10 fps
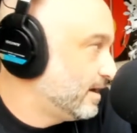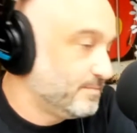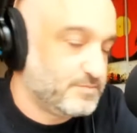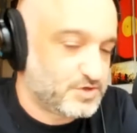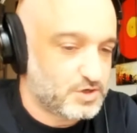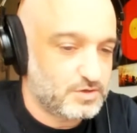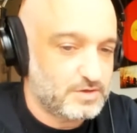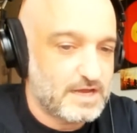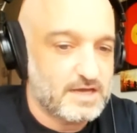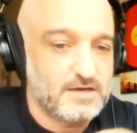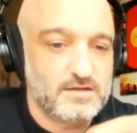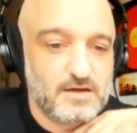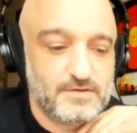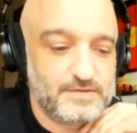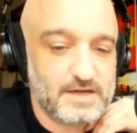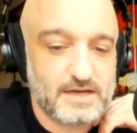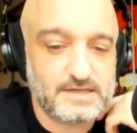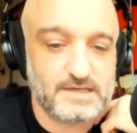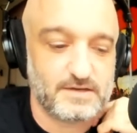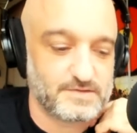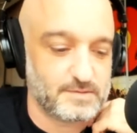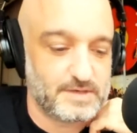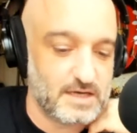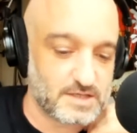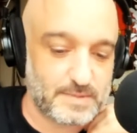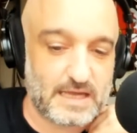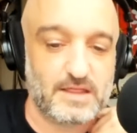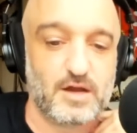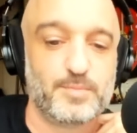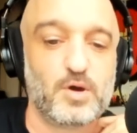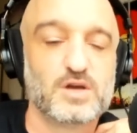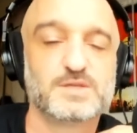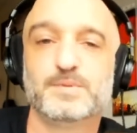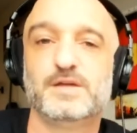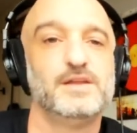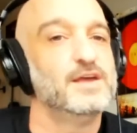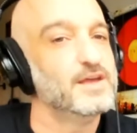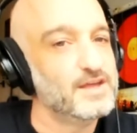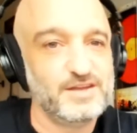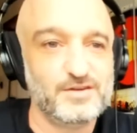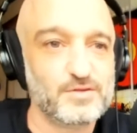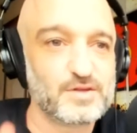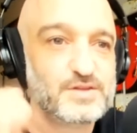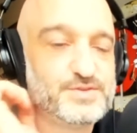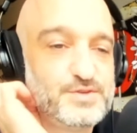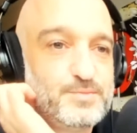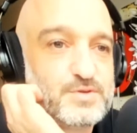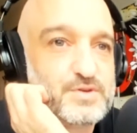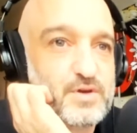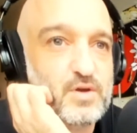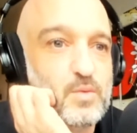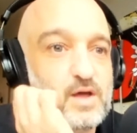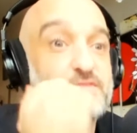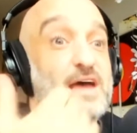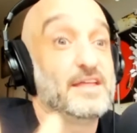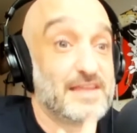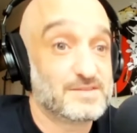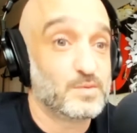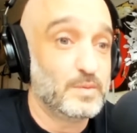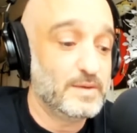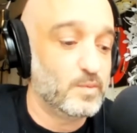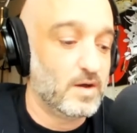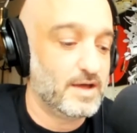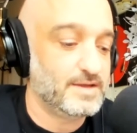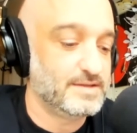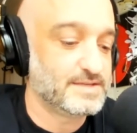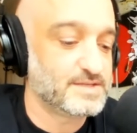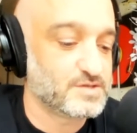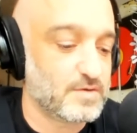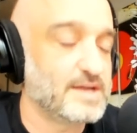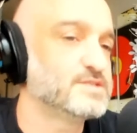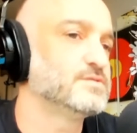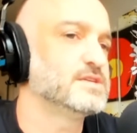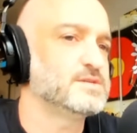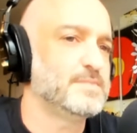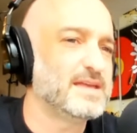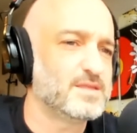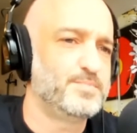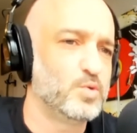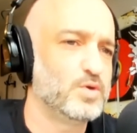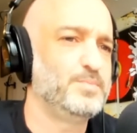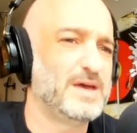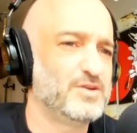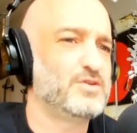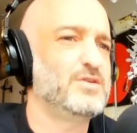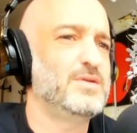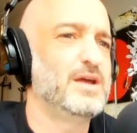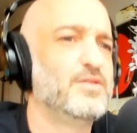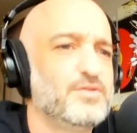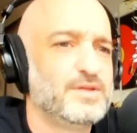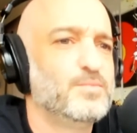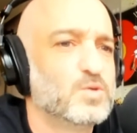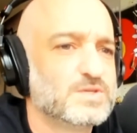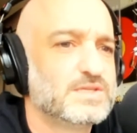I'm sure they're not going to love the idea of somebody else making their parts, but you know the consumers are going to want that. That's what we want. This is great. So does it make the board better other than more